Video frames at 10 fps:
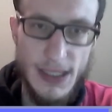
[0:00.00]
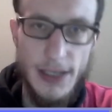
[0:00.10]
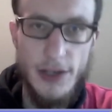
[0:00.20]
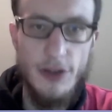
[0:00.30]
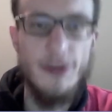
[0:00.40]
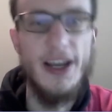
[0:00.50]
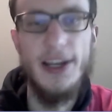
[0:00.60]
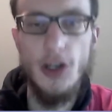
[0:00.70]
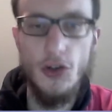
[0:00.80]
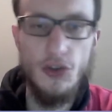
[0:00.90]
to
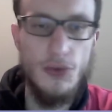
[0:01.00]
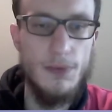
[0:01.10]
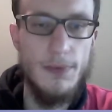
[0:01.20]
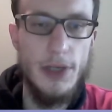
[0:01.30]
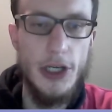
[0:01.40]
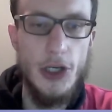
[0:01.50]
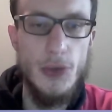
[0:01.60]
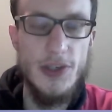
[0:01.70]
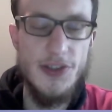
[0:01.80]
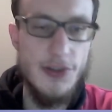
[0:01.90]
find out
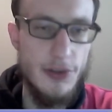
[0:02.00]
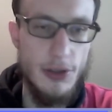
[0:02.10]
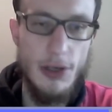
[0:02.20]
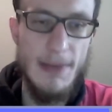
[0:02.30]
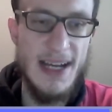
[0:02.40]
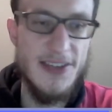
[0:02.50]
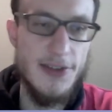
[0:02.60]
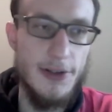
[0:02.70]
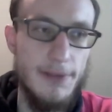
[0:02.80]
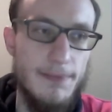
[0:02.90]
who is your
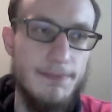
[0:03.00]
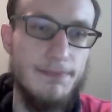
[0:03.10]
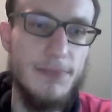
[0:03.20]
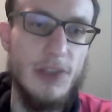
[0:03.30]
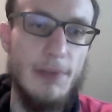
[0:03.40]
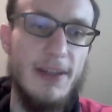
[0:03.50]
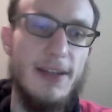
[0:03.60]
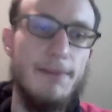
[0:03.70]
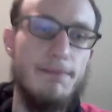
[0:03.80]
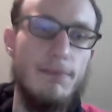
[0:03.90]
master
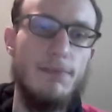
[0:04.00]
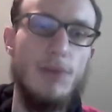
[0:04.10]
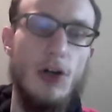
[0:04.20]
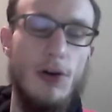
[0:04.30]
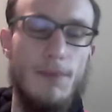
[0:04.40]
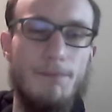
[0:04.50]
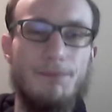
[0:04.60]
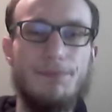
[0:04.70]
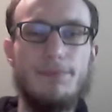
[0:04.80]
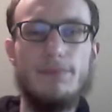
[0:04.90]
topic, or
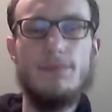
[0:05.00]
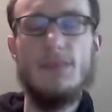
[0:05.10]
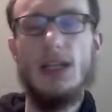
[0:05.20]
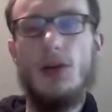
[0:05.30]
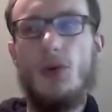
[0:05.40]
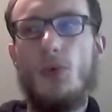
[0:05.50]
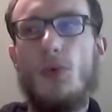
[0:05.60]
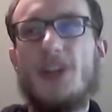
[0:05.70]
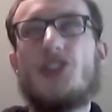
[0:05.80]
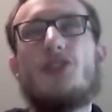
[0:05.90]

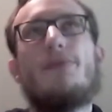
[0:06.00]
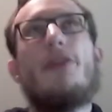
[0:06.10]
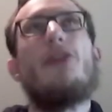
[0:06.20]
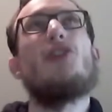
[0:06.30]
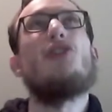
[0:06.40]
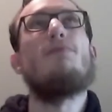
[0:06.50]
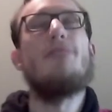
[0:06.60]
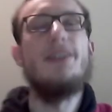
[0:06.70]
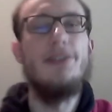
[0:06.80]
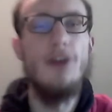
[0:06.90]
which should
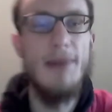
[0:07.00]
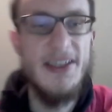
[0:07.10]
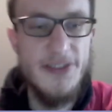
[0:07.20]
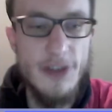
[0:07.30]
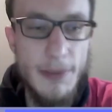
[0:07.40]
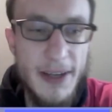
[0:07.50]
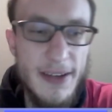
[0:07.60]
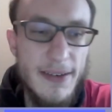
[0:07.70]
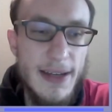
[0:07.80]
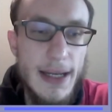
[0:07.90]
be your master
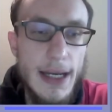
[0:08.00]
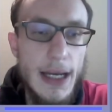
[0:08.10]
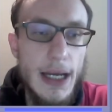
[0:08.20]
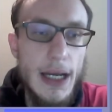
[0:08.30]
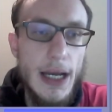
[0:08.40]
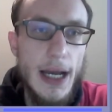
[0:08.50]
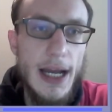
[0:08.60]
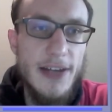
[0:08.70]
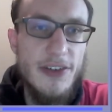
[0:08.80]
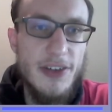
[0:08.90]
topic.
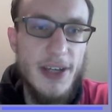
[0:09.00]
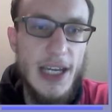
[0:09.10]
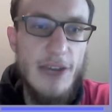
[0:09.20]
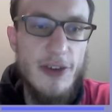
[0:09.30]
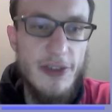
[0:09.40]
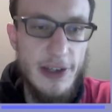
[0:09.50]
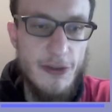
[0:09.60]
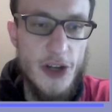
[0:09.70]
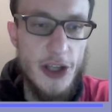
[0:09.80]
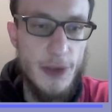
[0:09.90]
And if you have any
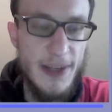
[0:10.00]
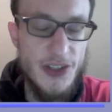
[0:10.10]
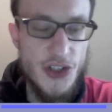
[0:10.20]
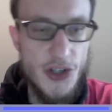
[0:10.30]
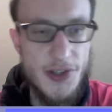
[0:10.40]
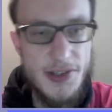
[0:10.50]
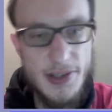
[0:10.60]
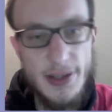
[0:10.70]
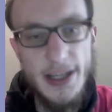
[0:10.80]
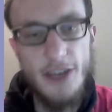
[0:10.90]
further
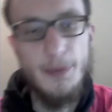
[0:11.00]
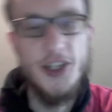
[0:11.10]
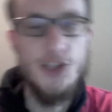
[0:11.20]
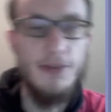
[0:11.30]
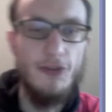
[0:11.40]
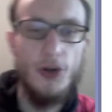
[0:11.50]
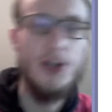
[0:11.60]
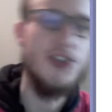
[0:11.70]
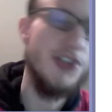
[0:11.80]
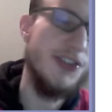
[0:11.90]
questions, as mentioned
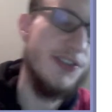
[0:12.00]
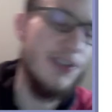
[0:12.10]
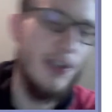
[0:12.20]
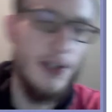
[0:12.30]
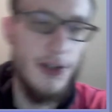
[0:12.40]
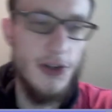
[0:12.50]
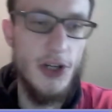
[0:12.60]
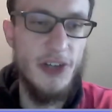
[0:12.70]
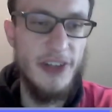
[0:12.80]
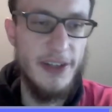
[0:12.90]
before, just
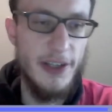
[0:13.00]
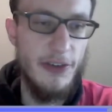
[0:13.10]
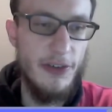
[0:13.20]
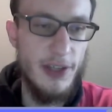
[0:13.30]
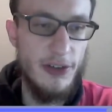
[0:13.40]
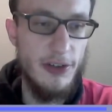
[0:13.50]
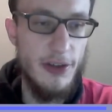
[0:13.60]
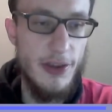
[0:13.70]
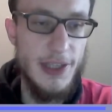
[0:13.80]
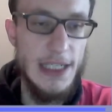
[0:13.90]
contact us at
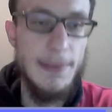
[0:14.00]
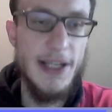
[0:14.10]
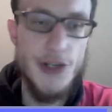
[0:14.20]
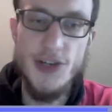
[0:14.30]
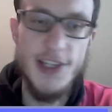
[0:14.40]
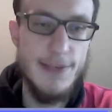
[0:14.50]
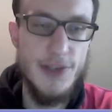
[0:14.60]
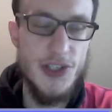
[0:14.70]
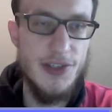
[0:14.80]
the email address, which is